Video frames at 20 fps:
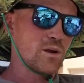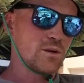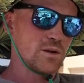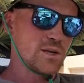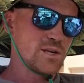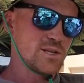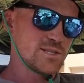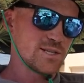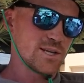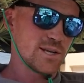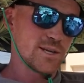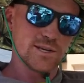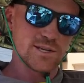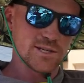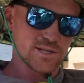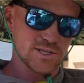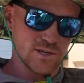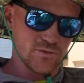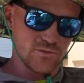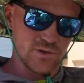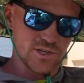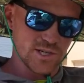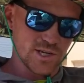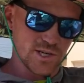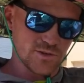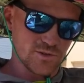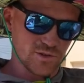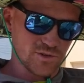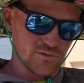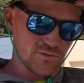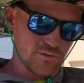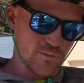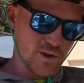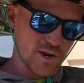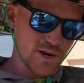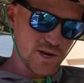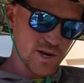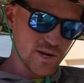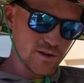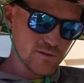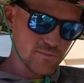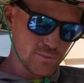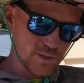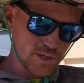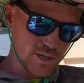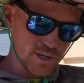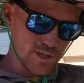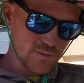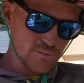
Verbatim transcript: He said he's going to reschedule us for Monday, but